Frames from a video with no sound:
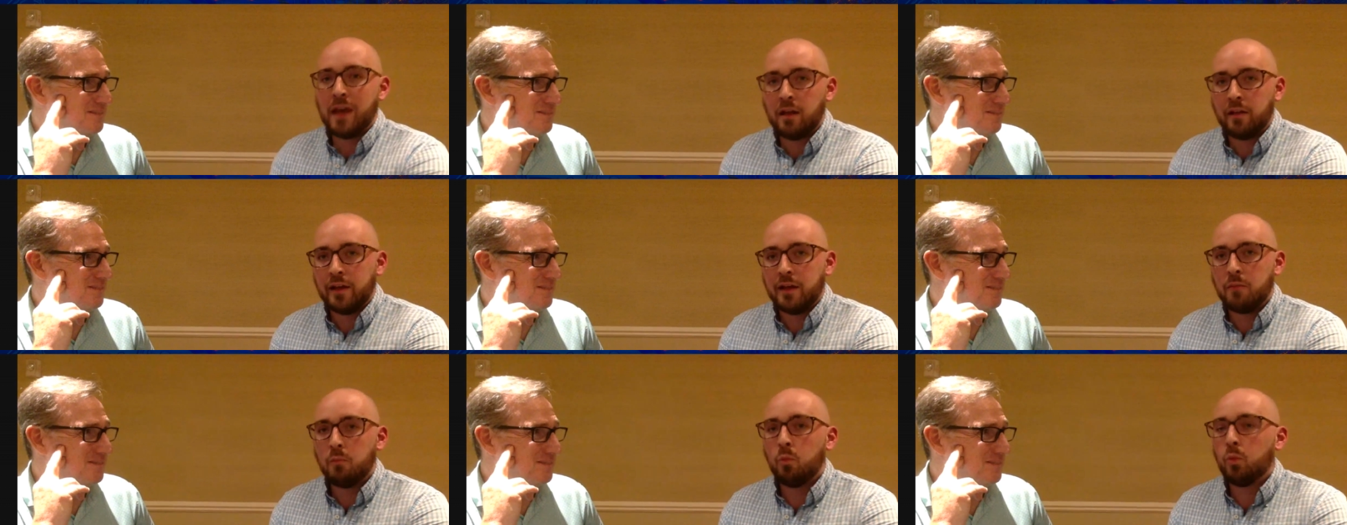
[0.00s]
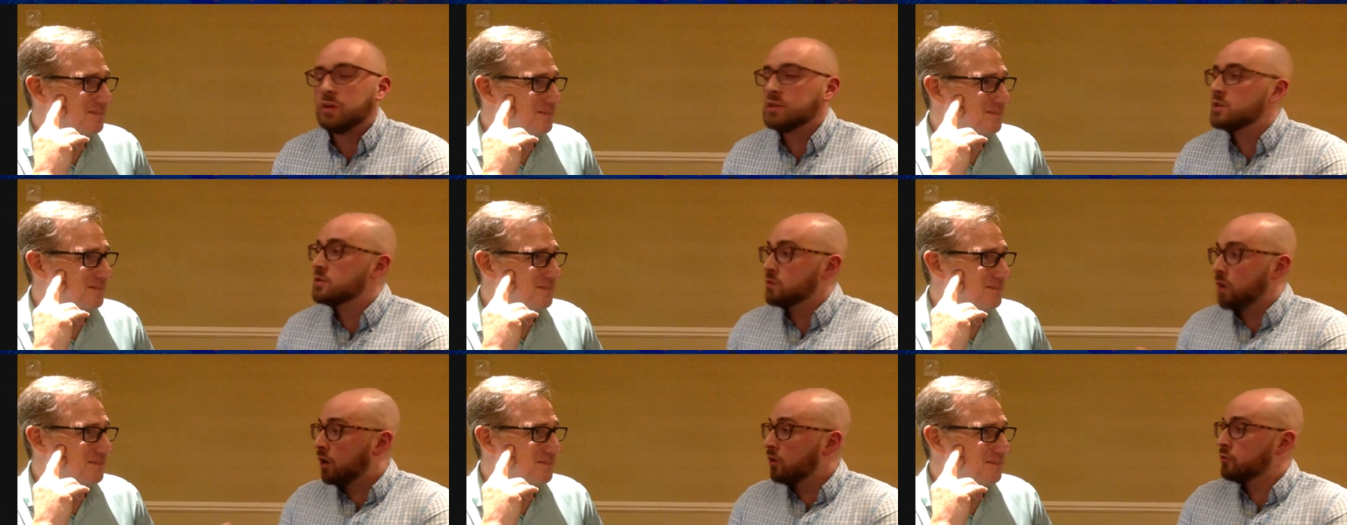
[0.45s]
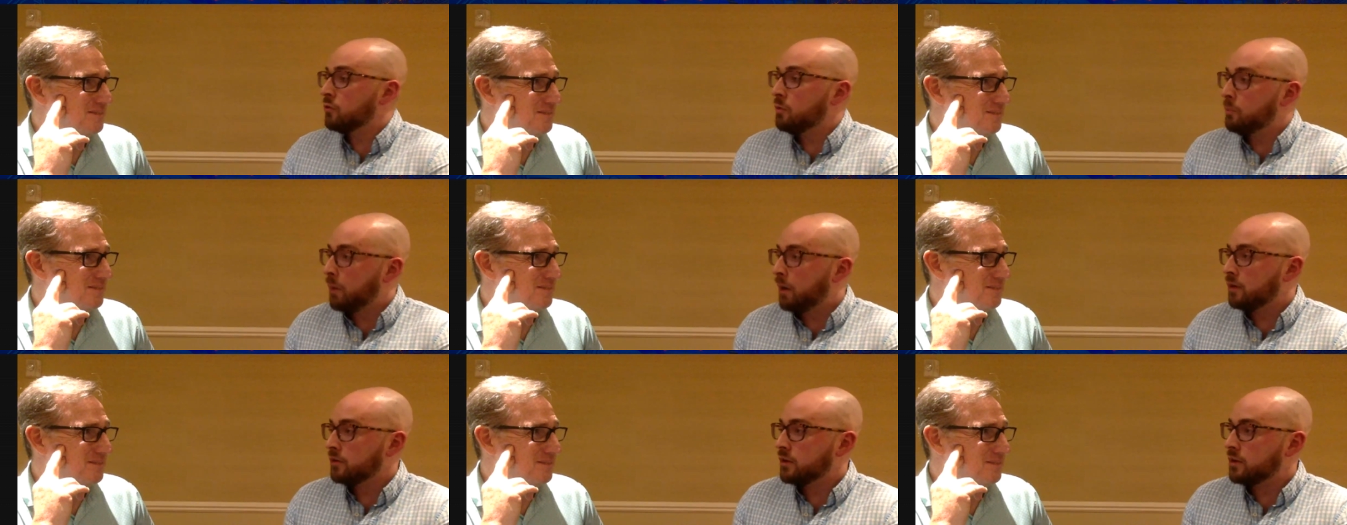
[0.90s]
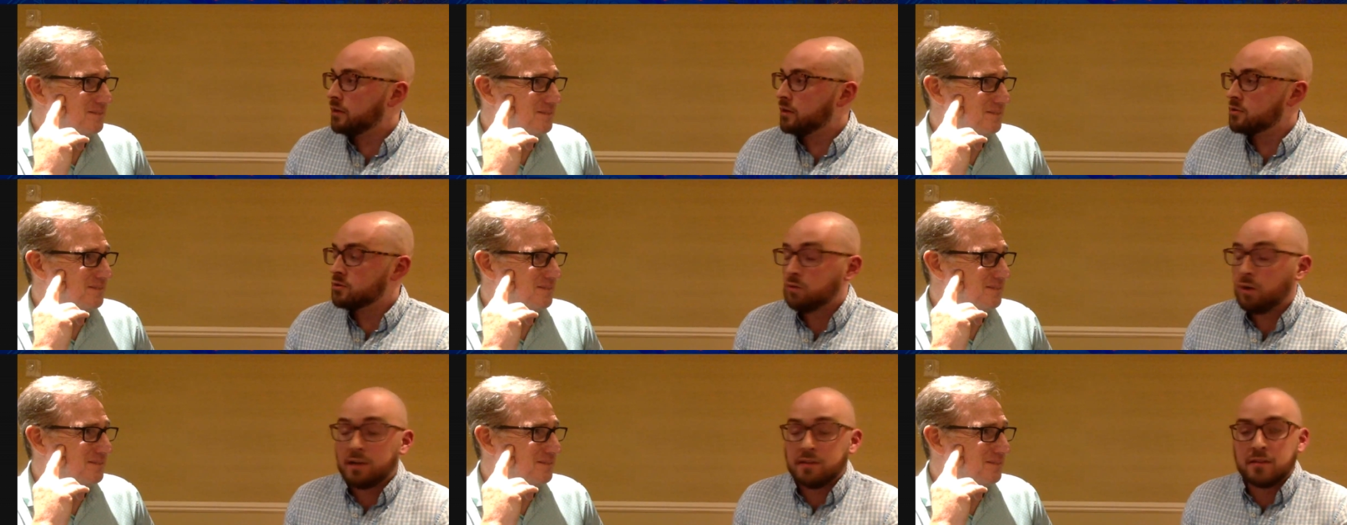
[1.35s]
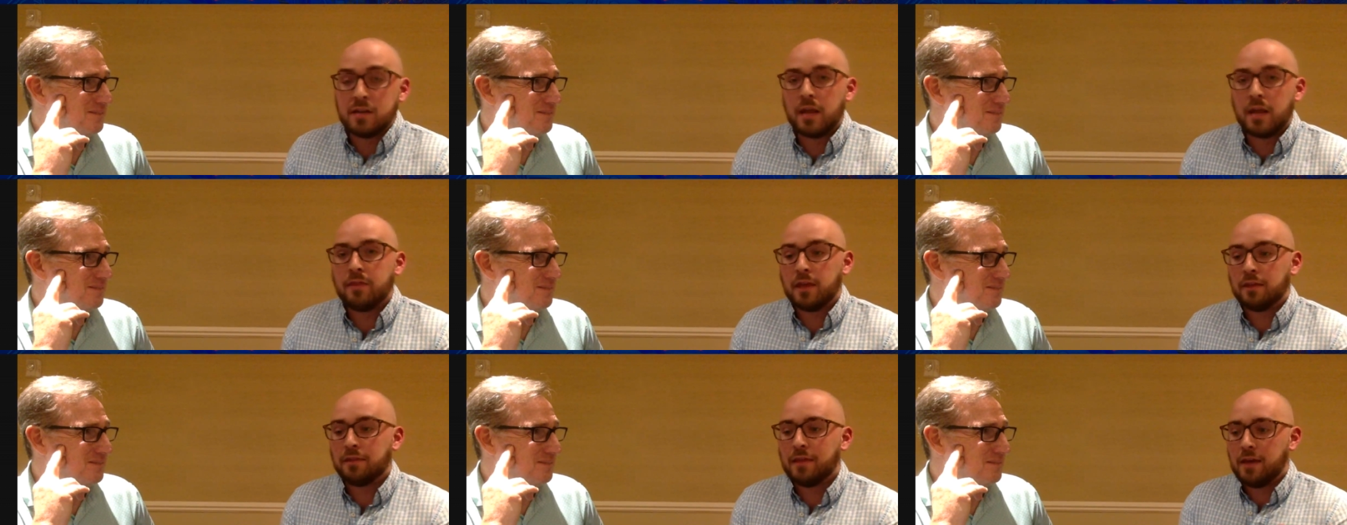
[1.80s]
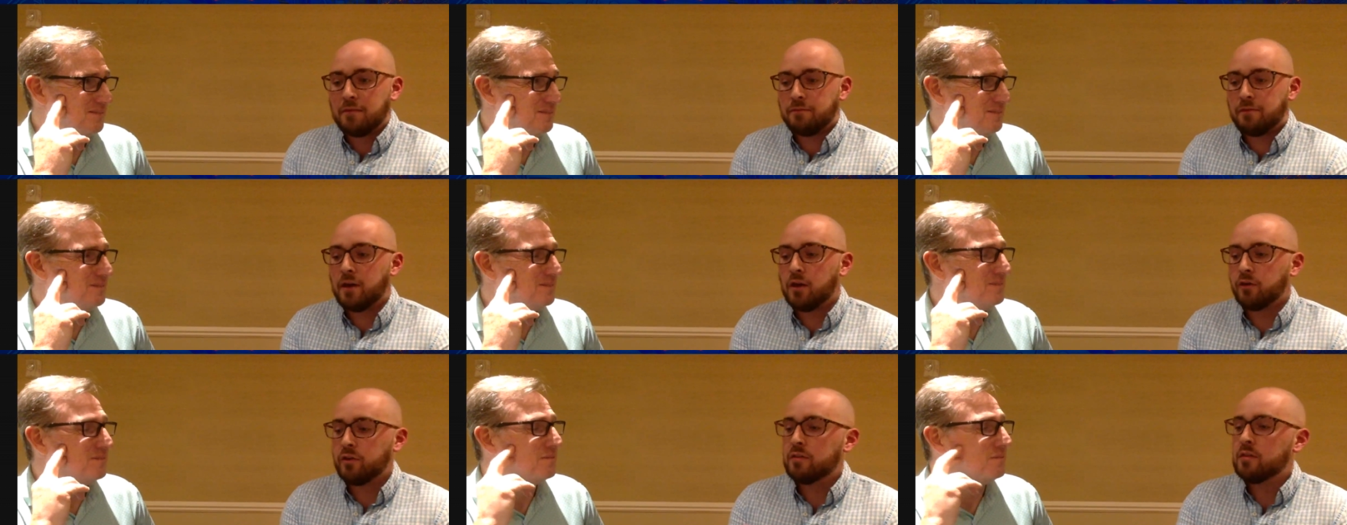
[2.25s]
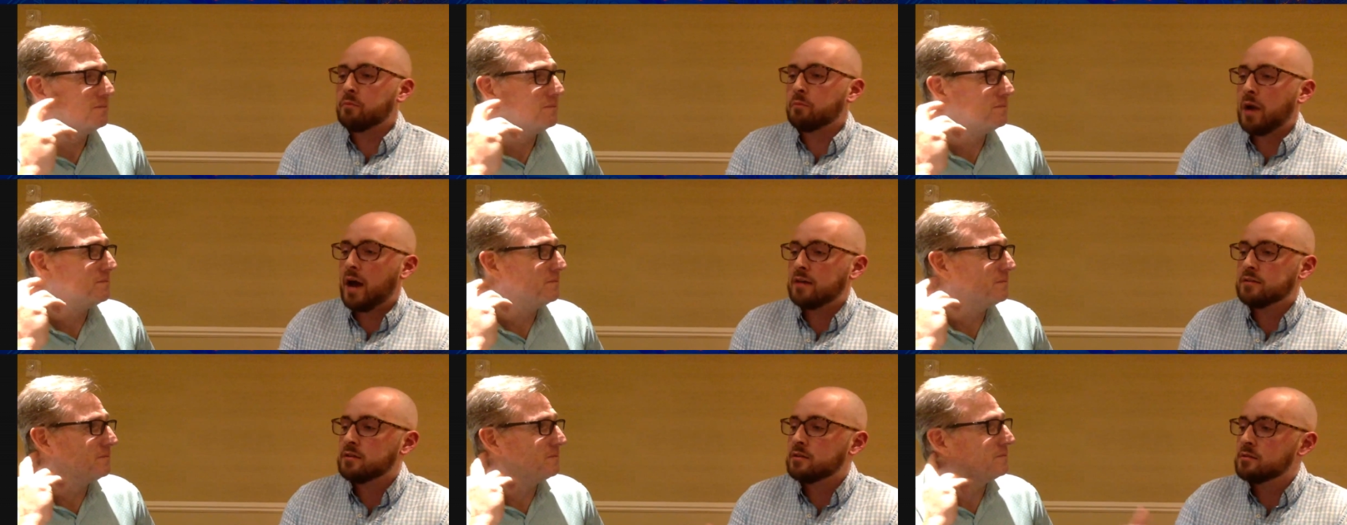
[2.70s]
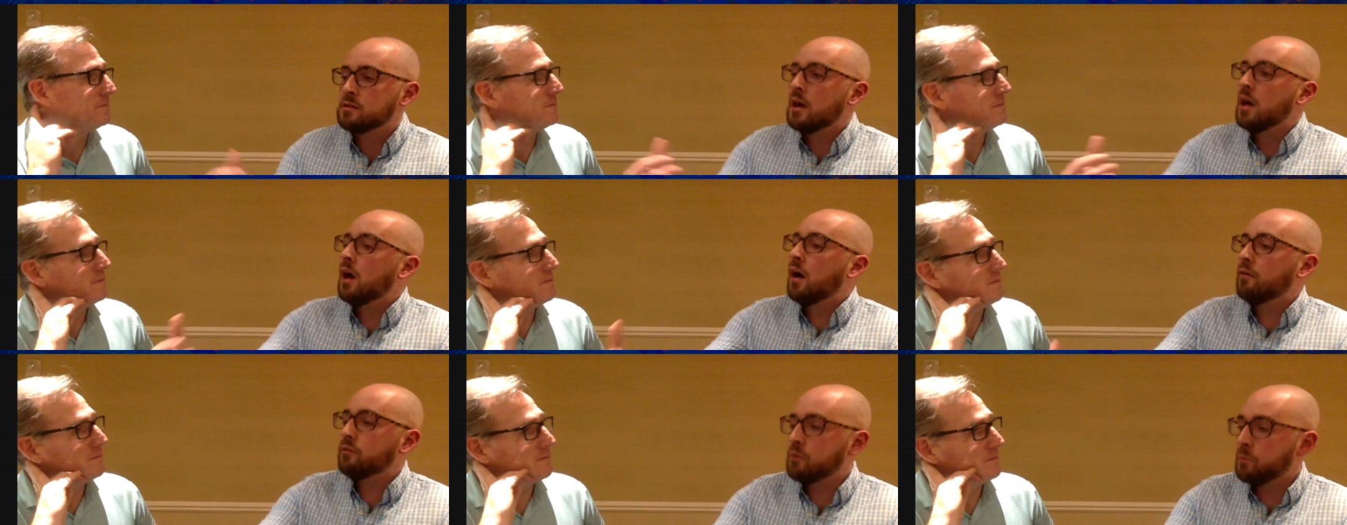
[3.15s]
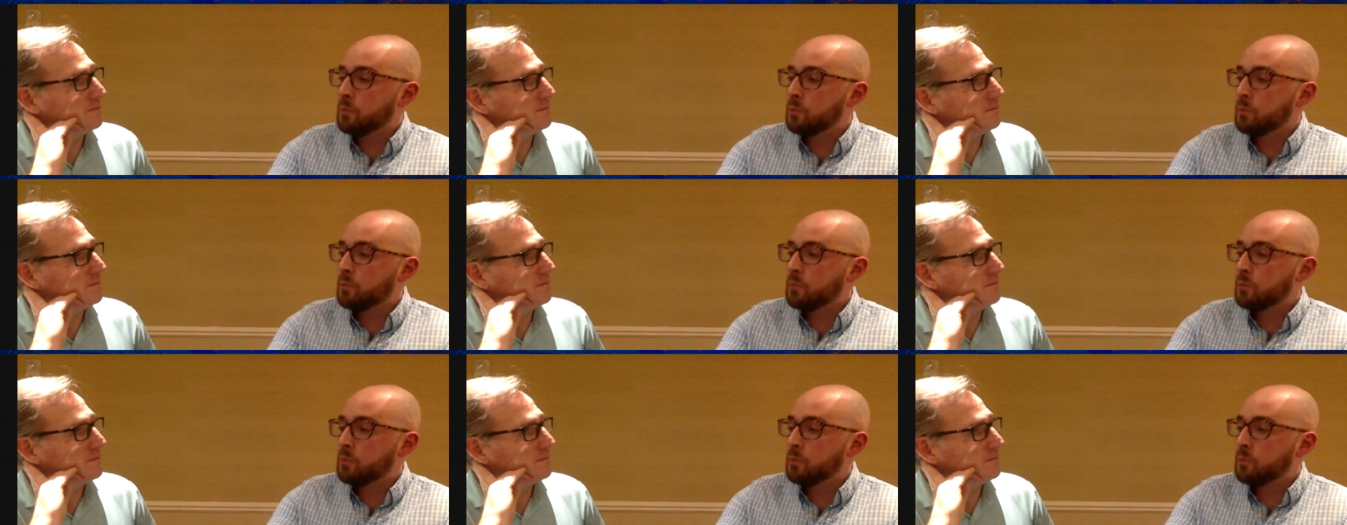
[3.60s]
Speaker 1: fail him, which is also partly their choice, and I think they failed in the process of